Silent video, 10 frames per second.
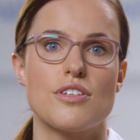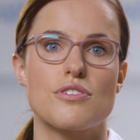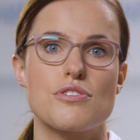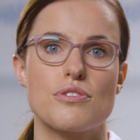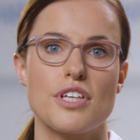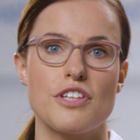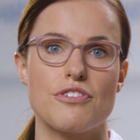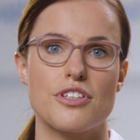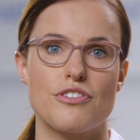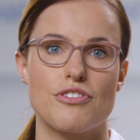To screen
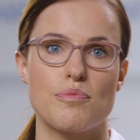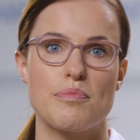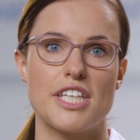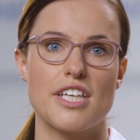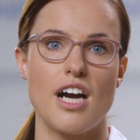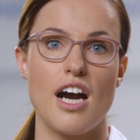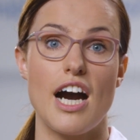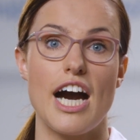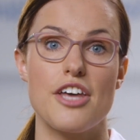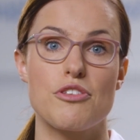for different media,
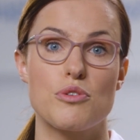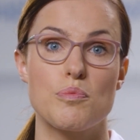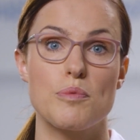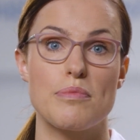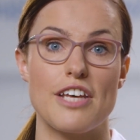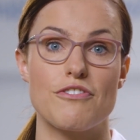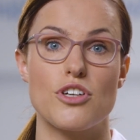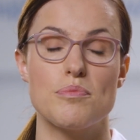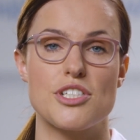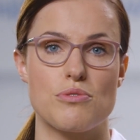a high throughput
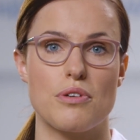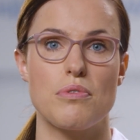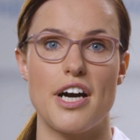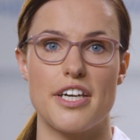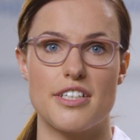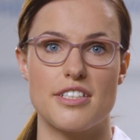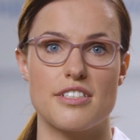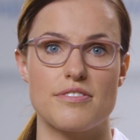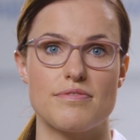platform is required.